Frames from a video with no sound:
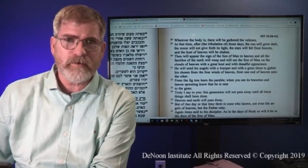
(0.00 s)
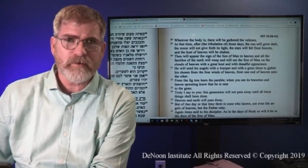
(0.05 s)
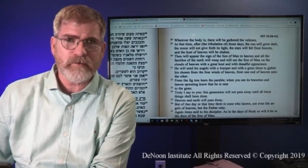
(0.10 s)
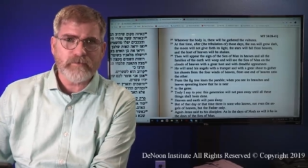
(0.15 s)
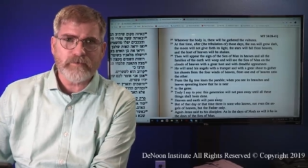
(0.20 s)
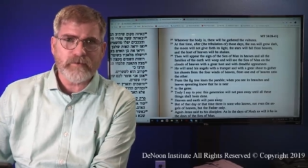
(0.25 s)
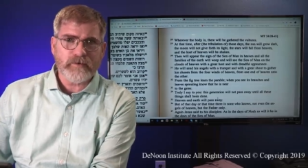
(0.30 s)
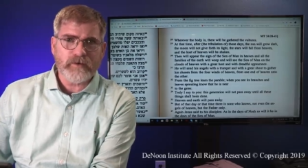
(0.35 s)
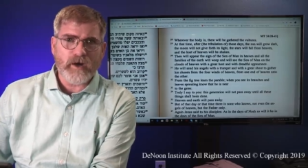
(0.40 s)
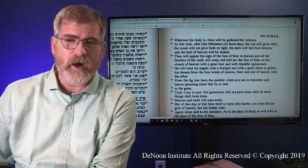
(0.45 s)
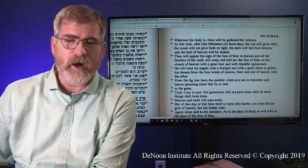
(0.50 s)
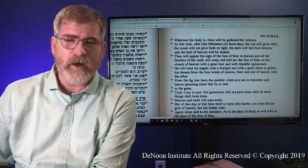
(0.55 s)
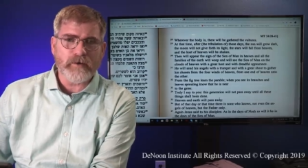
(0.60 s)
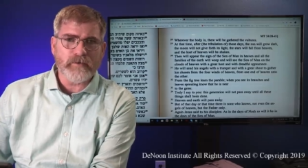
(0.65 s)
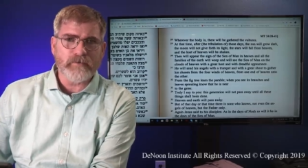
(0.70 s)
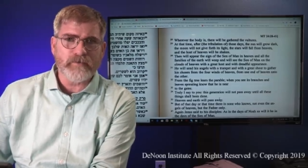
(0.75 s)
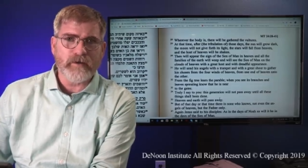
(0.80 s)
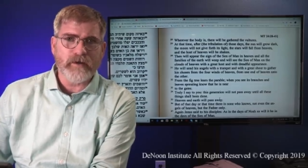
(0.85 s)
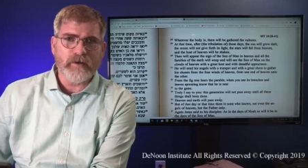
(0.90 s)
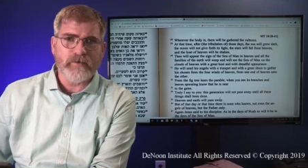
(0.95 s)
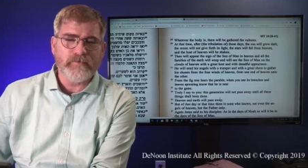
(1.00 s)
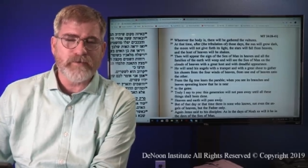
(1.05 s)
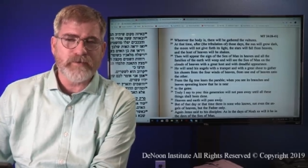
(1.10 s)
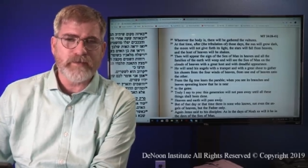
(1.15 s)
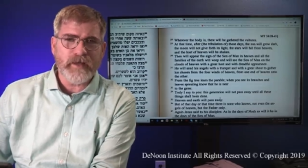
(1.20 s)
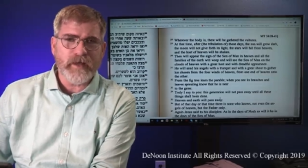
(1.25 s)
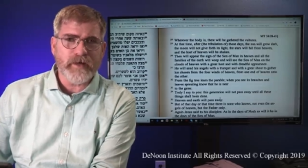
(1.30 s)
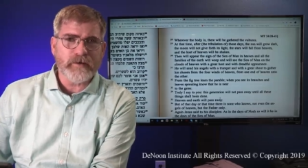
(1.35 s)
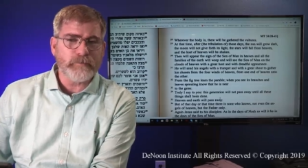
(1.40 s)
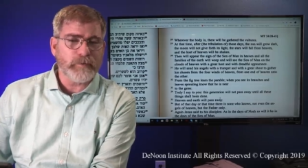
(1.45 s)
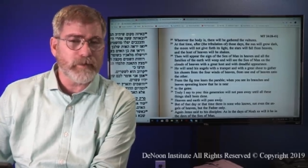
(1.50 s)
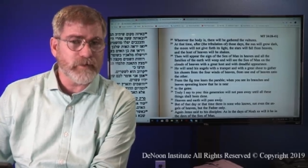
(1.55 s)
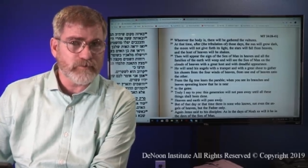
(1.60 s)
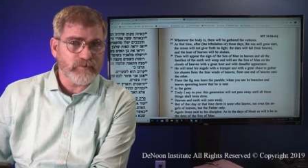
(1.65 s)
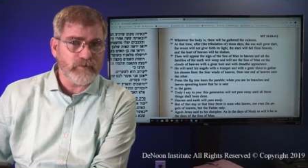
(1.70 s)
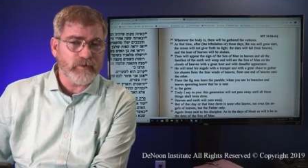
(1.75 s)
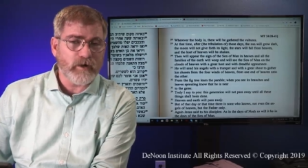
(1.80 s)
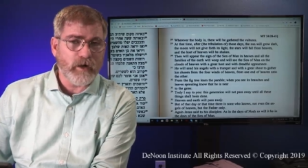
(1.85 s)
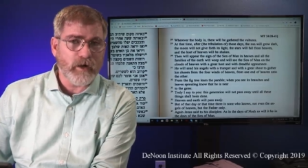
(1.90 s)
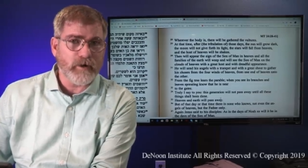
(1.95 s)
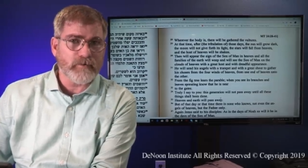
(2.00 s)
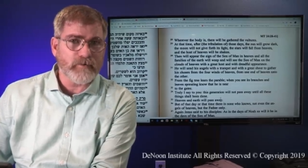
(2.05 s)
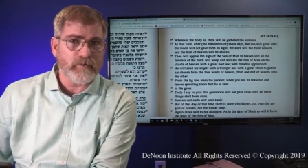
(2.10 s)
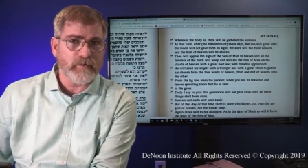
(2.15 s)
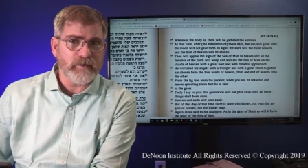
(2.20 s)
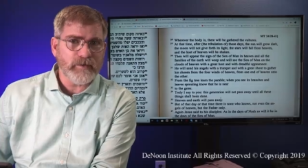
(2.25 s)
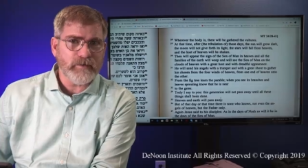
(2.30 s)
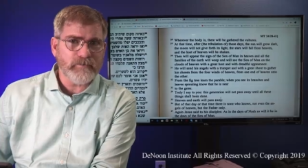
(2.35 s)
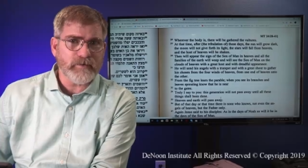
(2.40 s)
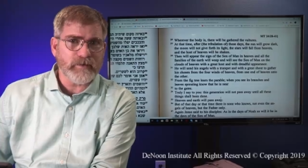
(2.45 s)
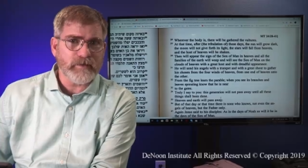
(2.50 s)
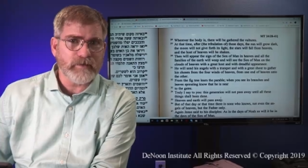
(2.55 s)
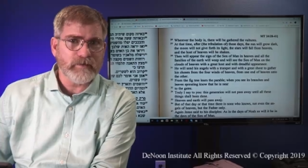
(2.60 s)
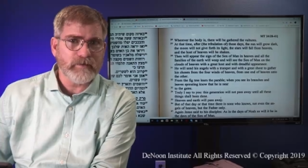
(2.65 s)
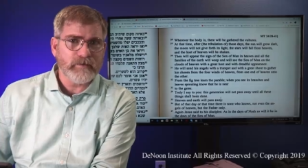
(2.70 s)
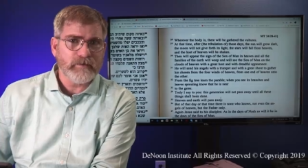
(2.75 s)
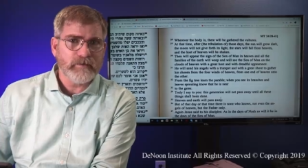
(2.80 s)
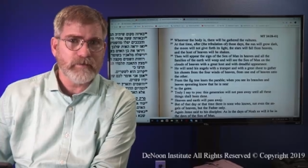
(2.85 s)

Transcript: the God of the, of the dead, but he's the God of the living.